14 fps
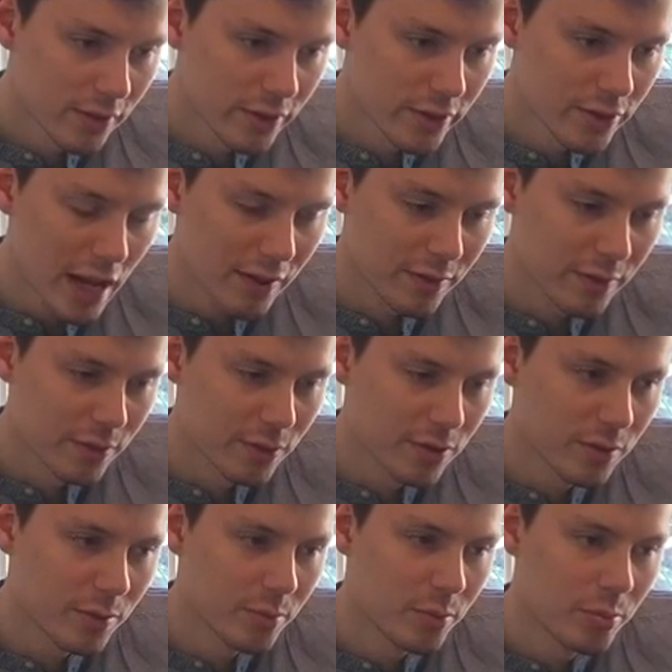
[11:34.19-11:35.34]
Stanford
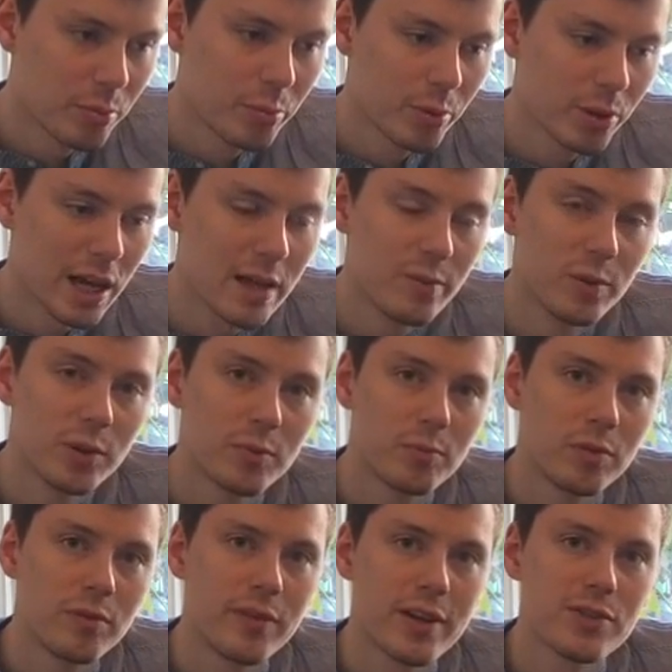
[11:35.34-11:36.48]
became a
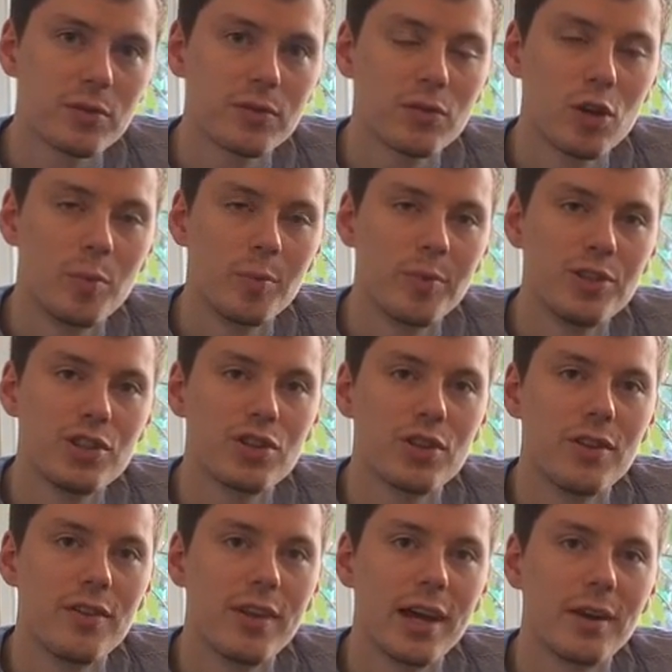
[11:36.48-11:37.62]
professor of
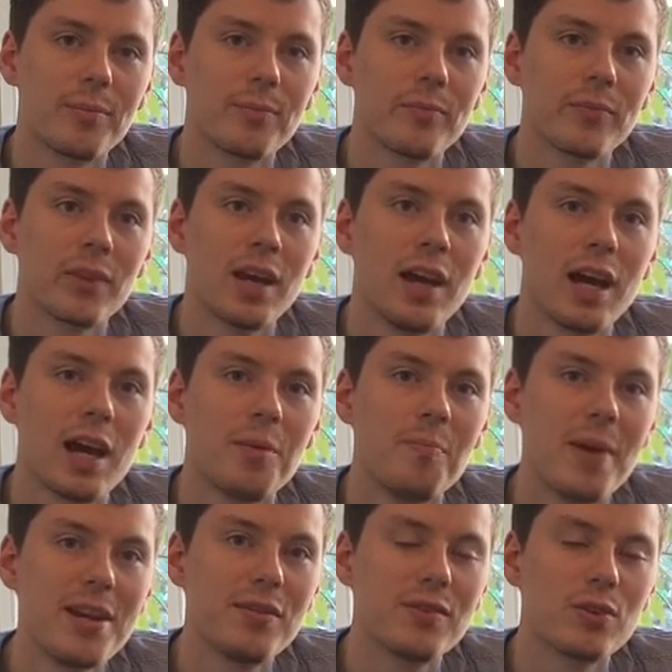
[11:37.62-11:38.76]
composition there, and
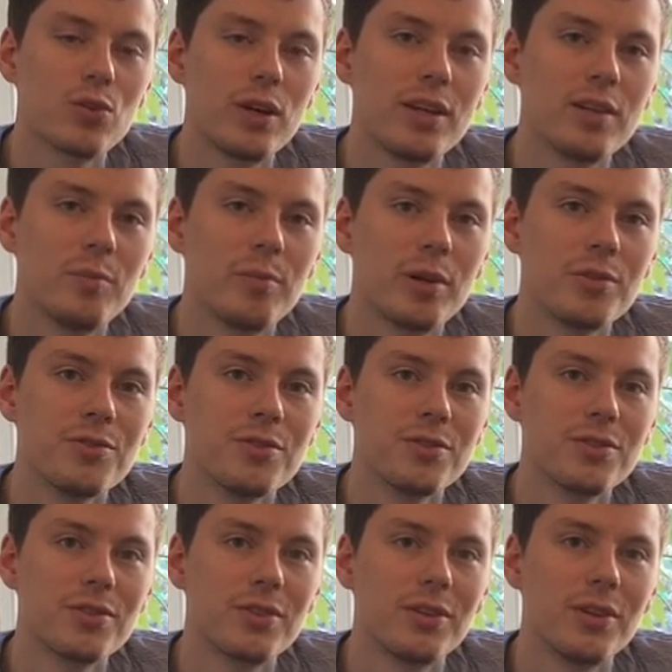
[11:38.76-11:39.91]
many of the great
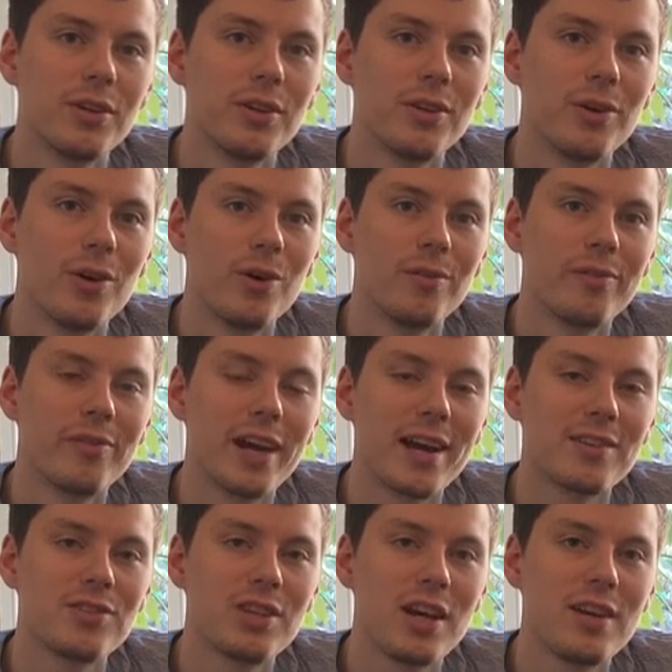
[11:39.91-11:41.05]
composers of
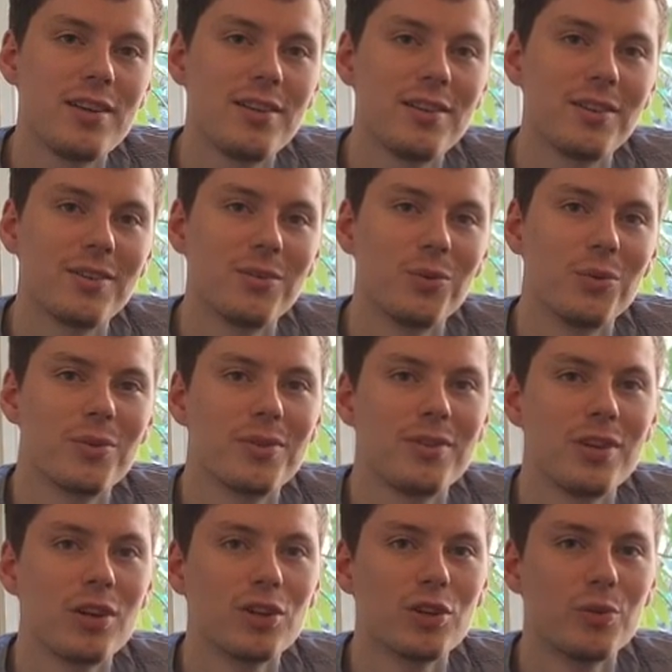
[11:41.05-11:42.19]
that day, or the
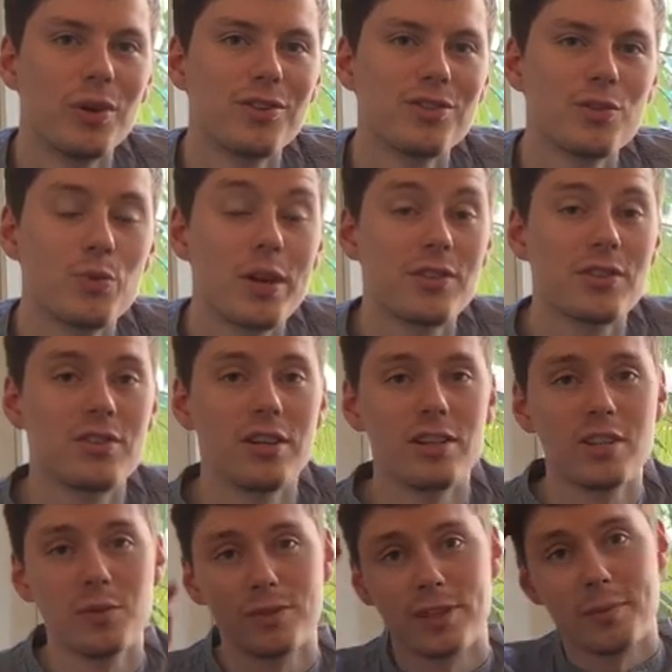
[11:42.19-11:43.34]
younger ones, went to
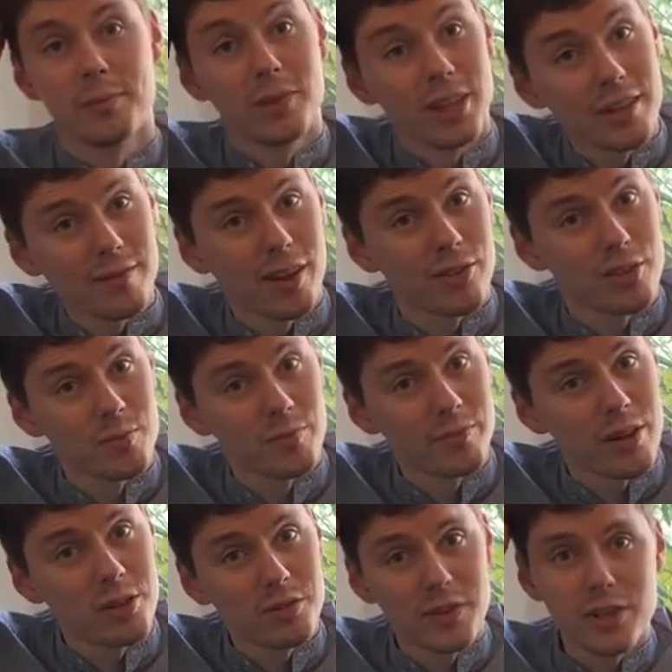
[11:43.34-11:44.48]
study with him, and they found him
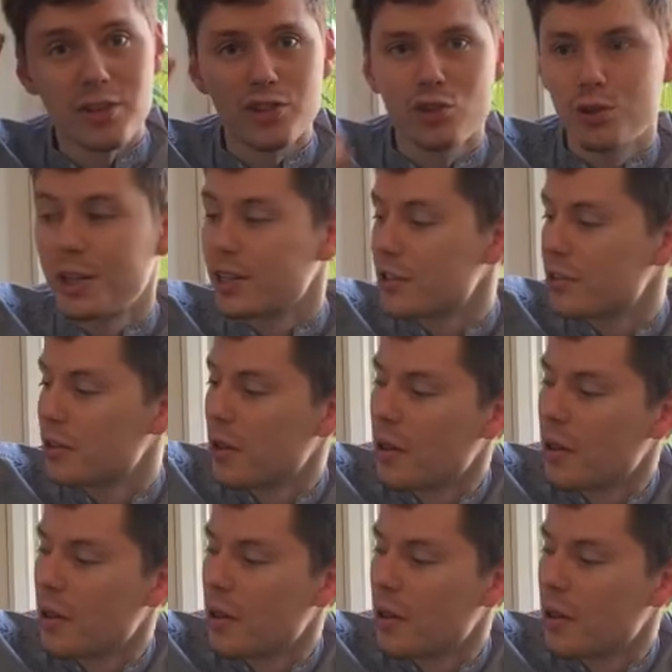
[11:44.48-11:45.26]
very, very strict